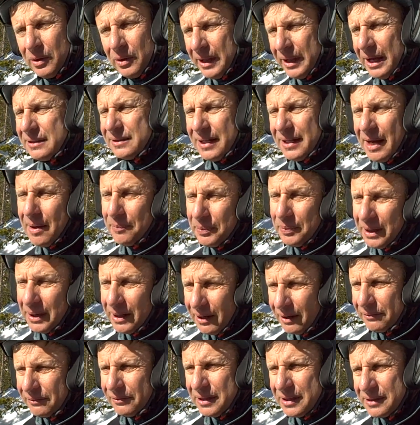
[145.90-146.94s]
Well, that's
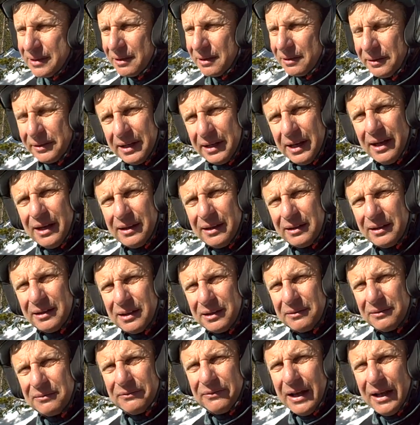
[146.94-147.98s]
happening every single day, that
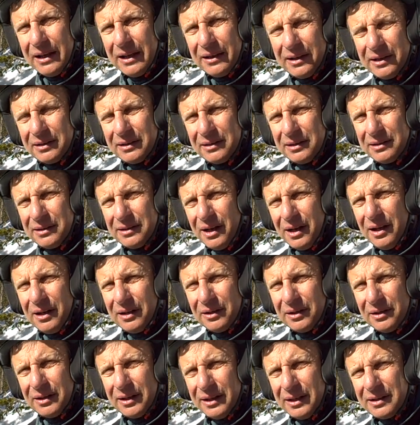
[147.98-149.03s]
the
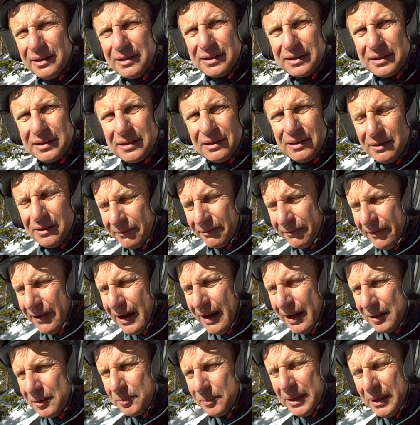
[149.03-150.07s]
dollar is, in
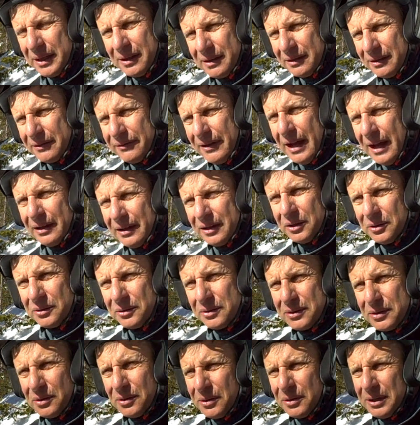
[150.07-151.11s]
fact, being
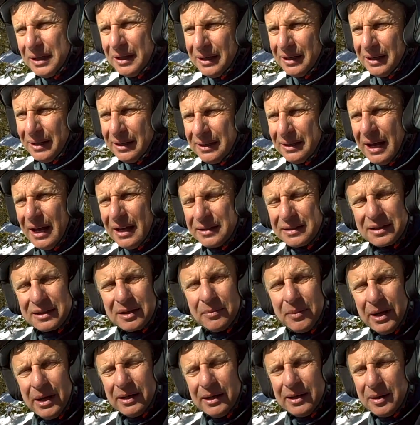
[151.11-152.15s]
devalued. So, yes,
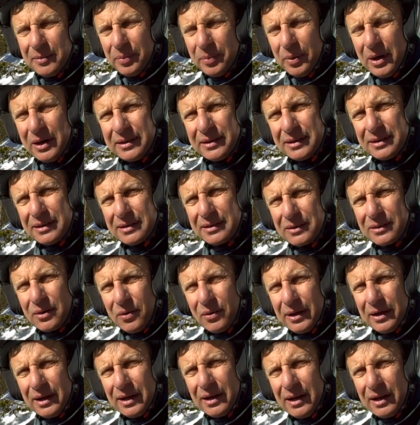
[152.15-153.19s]
commodity prices
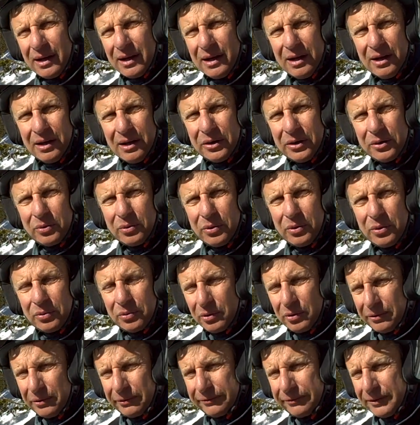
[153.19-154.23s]
going through the
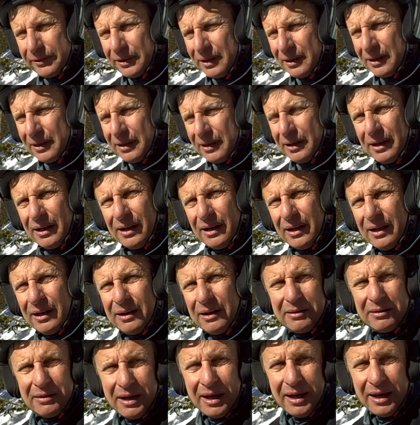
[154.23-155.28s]
roof.
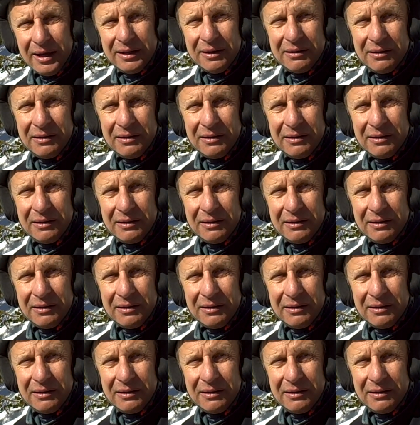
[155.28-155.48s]
How